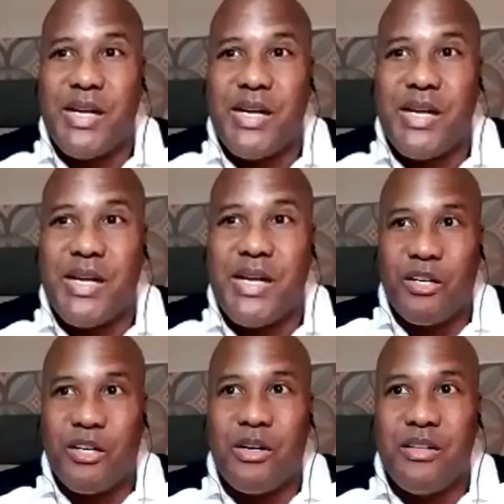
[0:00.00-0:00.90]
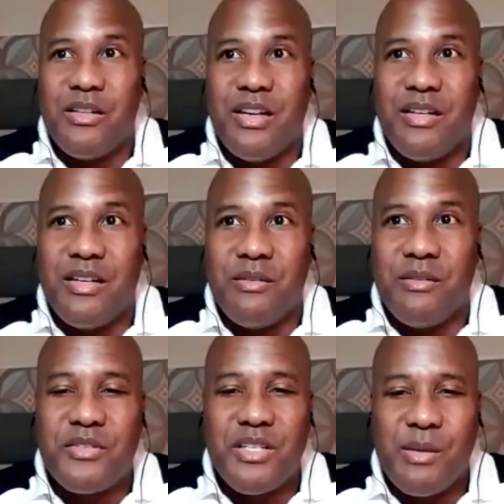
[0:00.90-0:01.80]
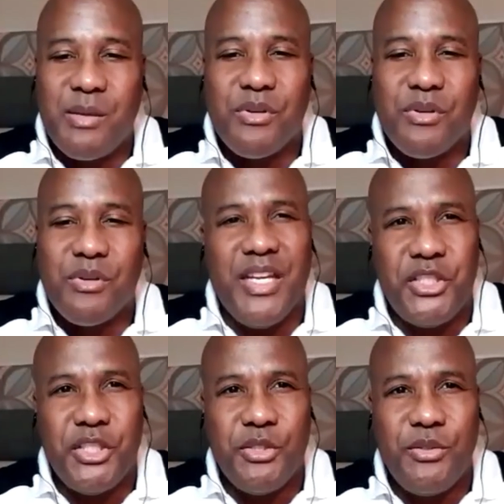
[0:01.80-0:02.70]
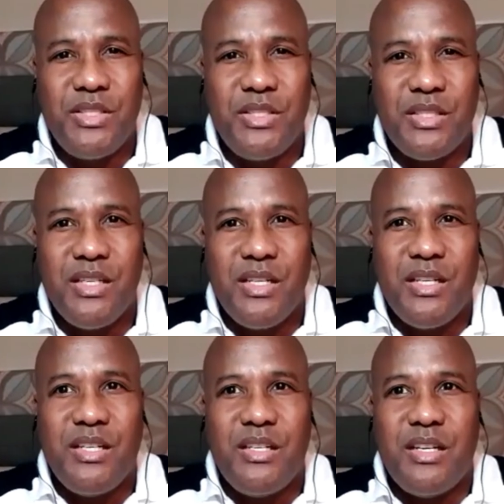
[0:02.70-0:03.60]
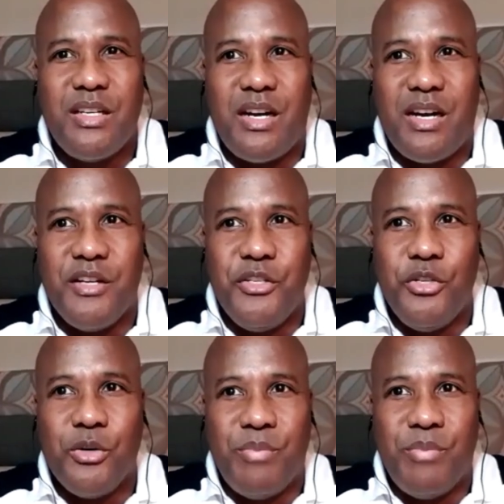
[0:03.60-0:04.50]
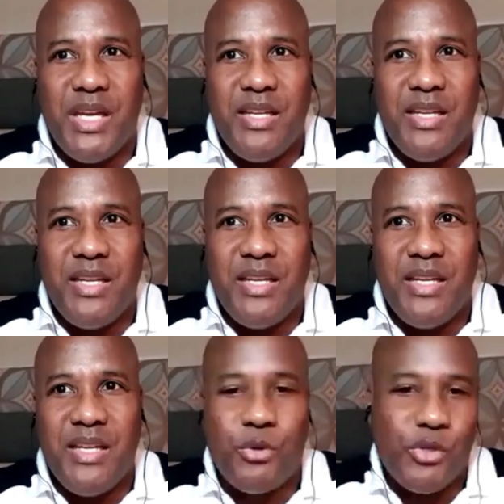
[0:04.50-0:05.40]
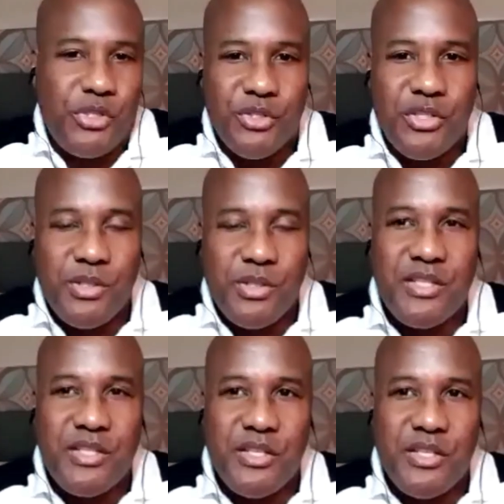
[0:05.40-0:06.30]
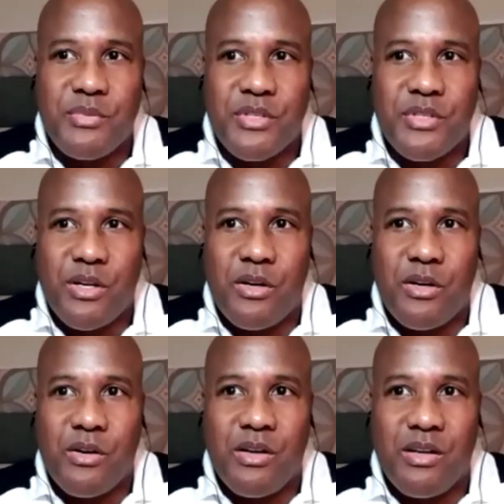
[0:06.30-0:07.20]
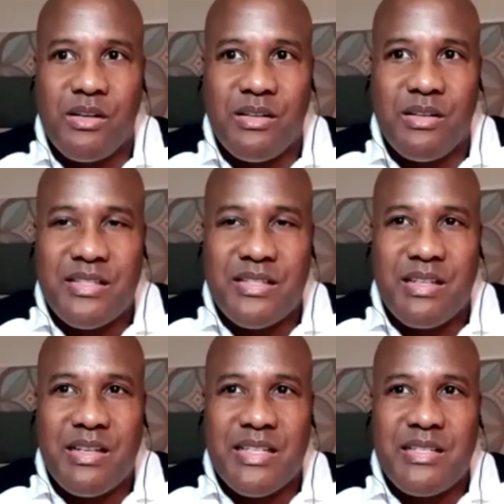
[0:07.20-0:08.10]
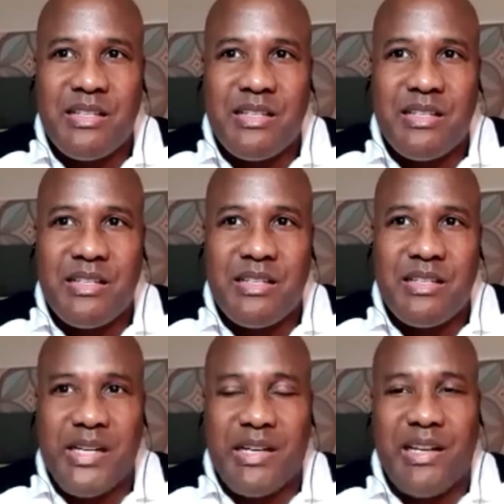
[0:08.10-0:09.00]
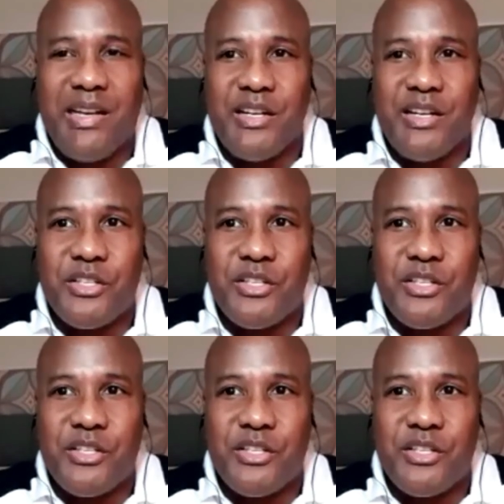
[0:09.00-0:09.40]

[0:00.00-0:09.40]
So it involves a number of issues. You're based in Portugal, so you're based in Europe. So let's create layers.